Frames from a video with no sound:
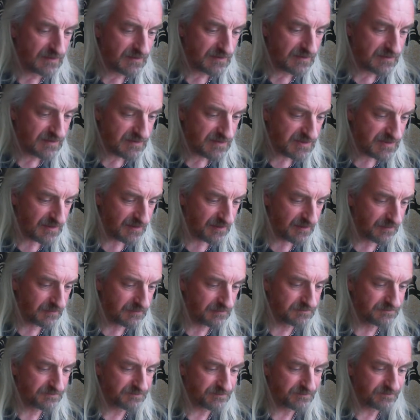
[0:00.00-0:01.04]
So
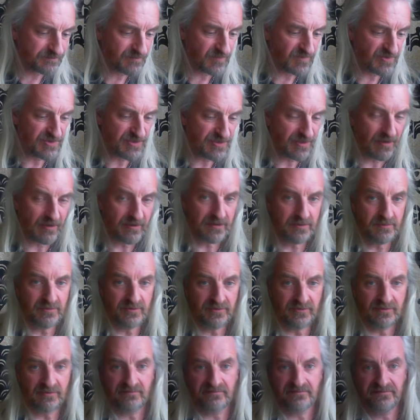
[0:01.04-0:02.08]
there's an
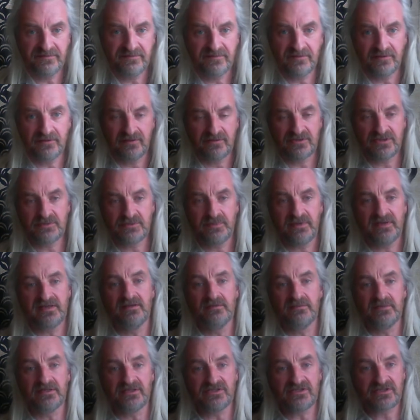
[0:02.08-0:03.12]
argument for speed
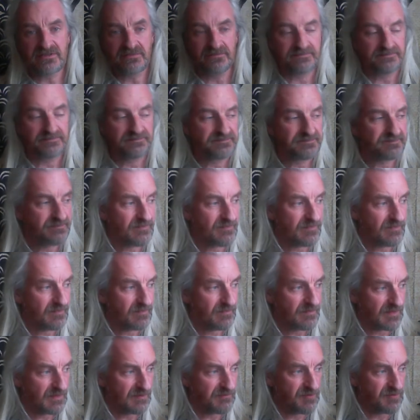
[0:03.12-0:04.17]
limits.
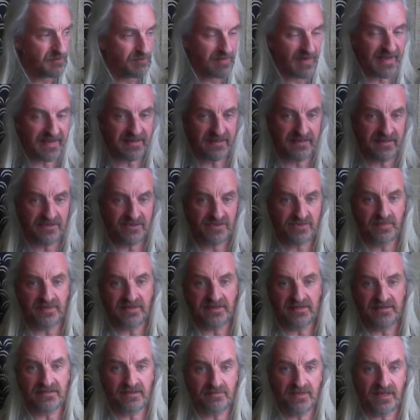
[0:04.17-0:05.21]
If you blanket speed
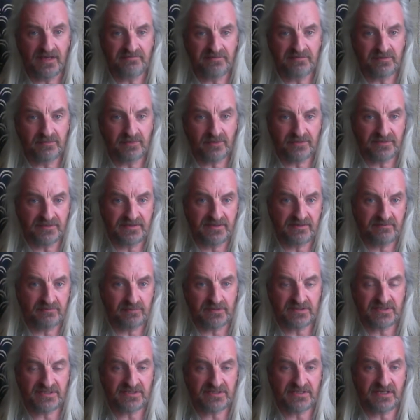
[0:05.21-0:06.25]
limit everybody and everybody
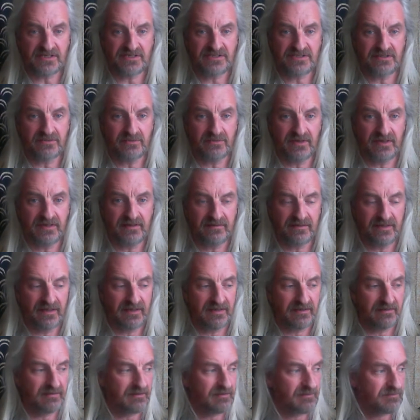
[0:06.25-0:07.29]
sticks to it,
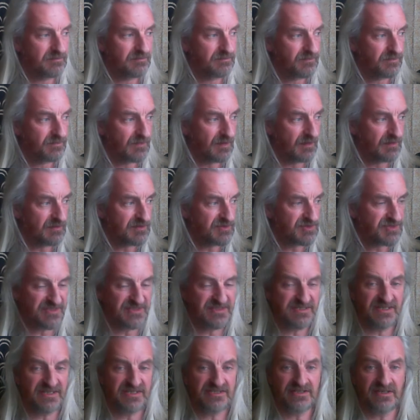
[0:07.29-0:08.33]
then
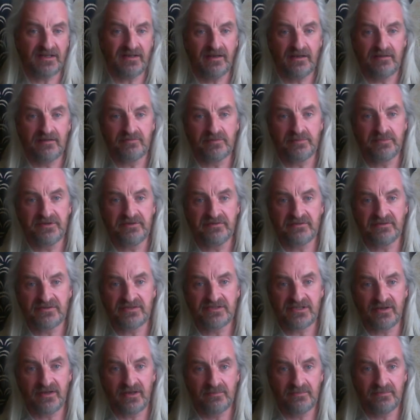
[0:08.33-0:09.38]
statistically over a period of
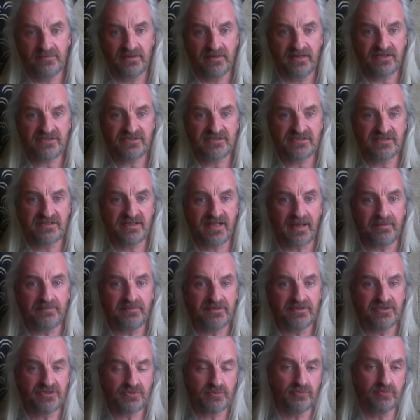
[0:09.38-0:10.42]
time less
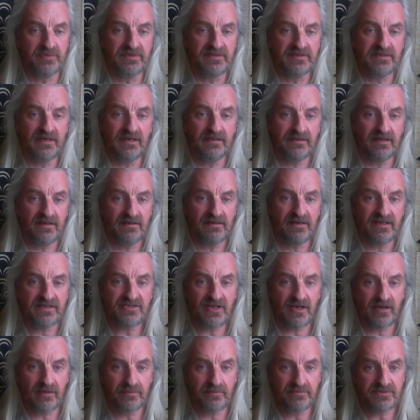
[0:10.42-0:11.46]
damage will be done and less
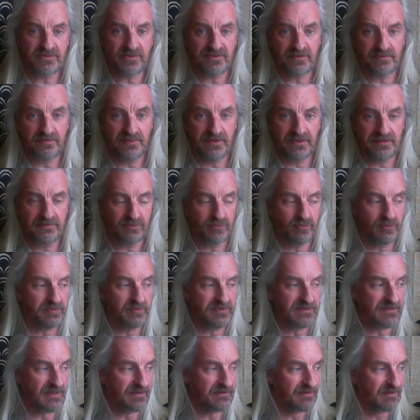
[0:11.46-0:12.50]
harm to other people will be
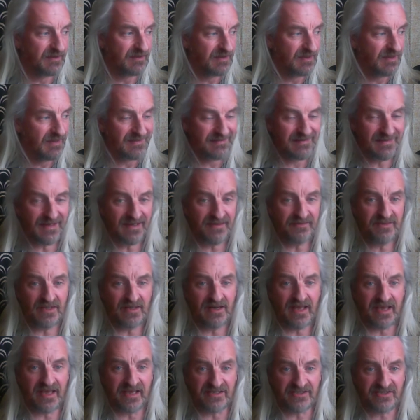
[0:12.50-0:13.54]
done.
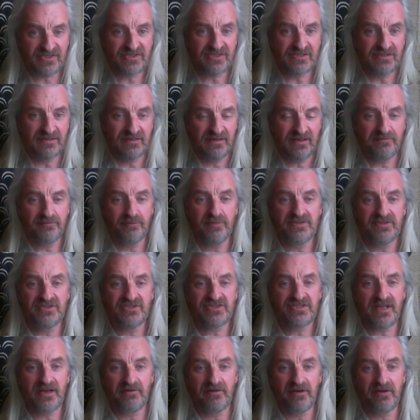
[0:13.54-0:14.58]
Nonetheless, if we
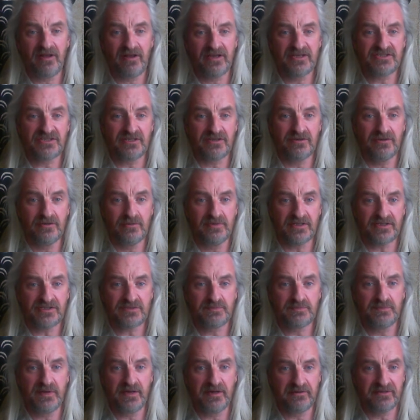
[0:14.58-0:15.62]
sterilise the human
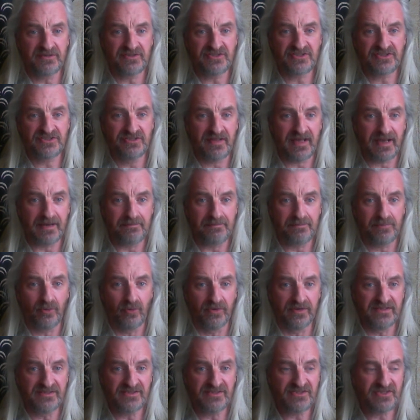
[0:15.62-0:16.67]
experience to that
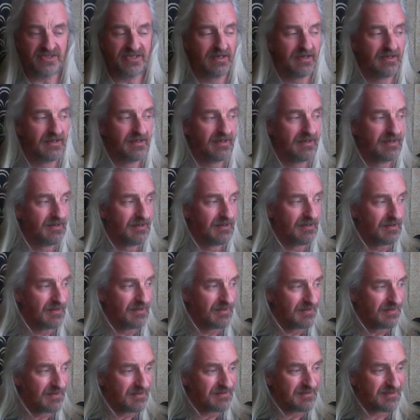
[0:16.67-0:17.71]
point,
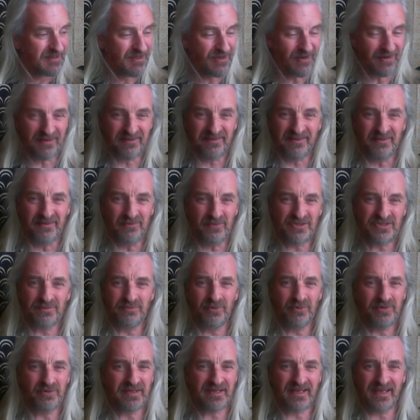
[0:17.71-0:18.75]
you kind of think, what's the
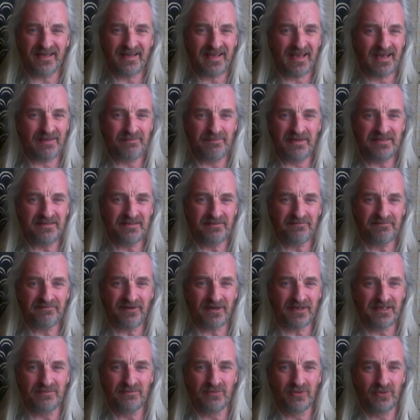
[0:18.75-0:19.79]
point of getting out of bed in the
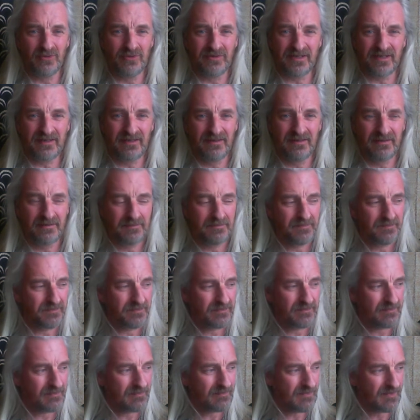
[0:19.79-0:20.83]
fucking morning?
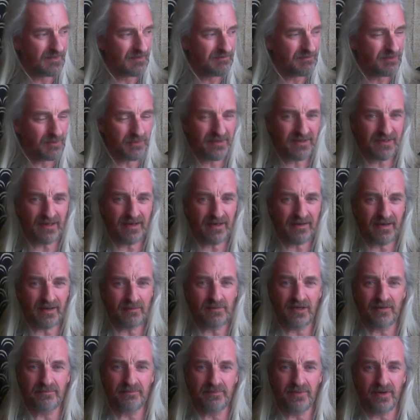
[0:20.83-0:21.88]
if I want to go out on
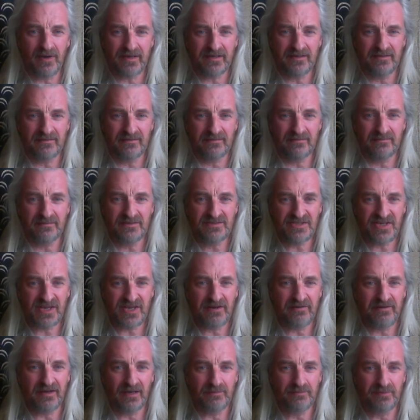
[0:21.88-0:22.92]
my bike and
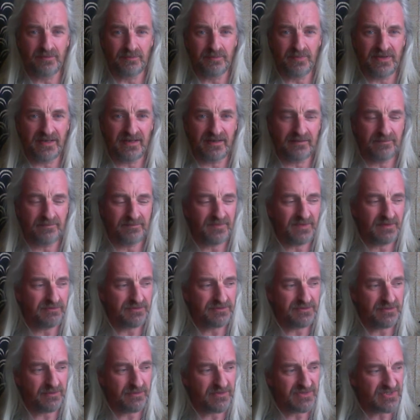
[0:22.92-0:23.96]
tear it up a bit, if I
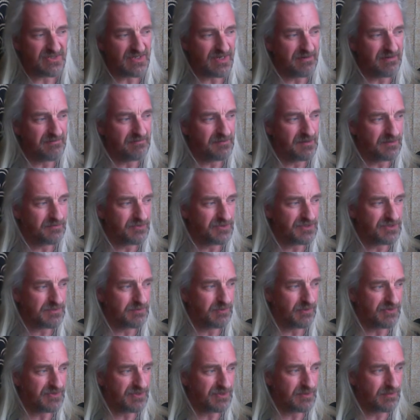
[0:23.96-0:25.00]
do it safely and
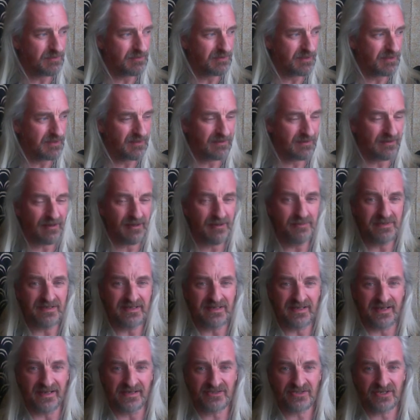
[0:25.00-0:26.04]
responsibly and nobody
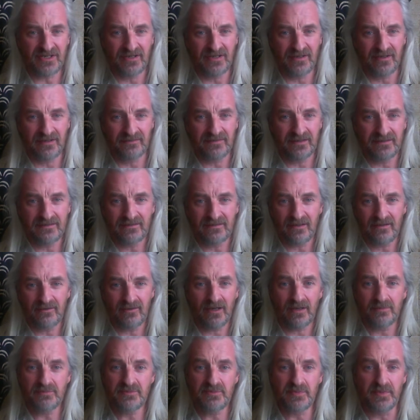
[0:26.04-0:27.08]
gets hurt, then no
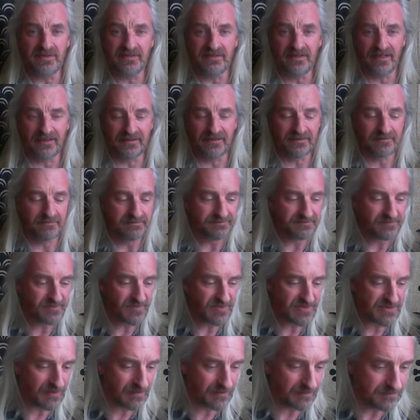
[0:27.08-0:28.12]
harm's been done.
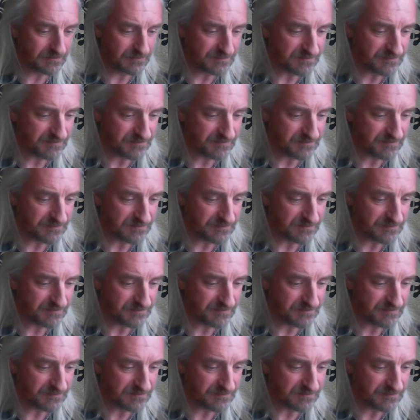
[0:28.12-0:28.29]
So,